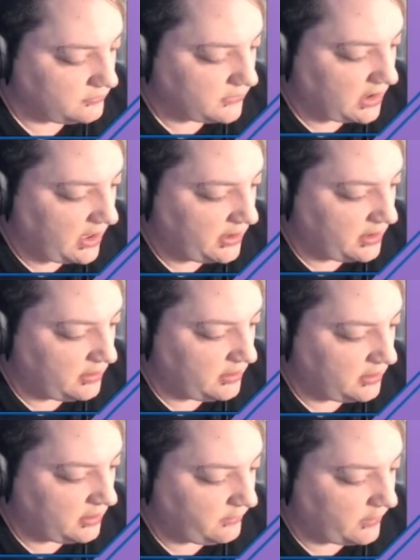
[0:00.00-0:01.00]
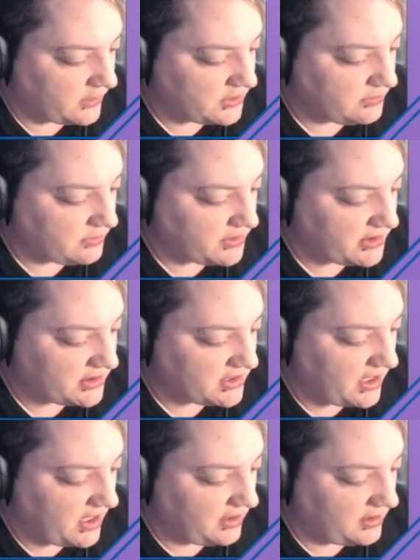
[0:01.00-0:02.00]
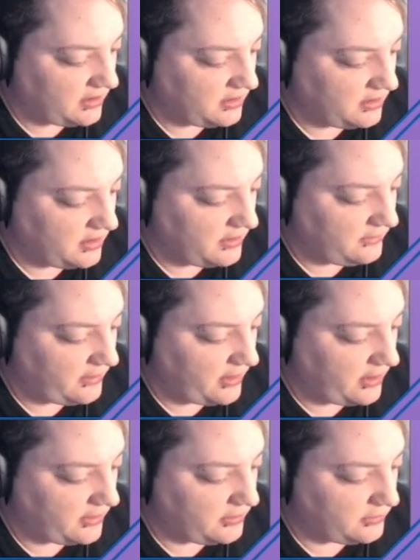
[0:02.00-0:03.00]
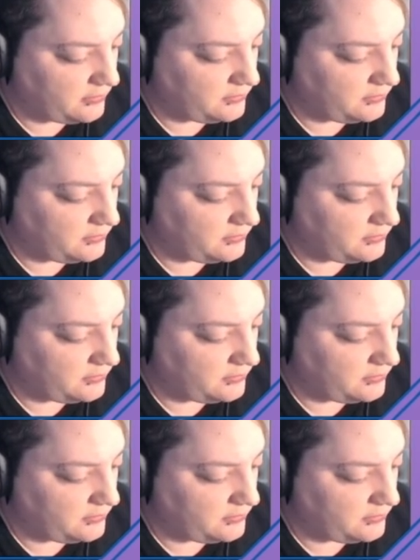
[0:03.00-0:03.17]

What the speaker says: And then a function returns an error and a value.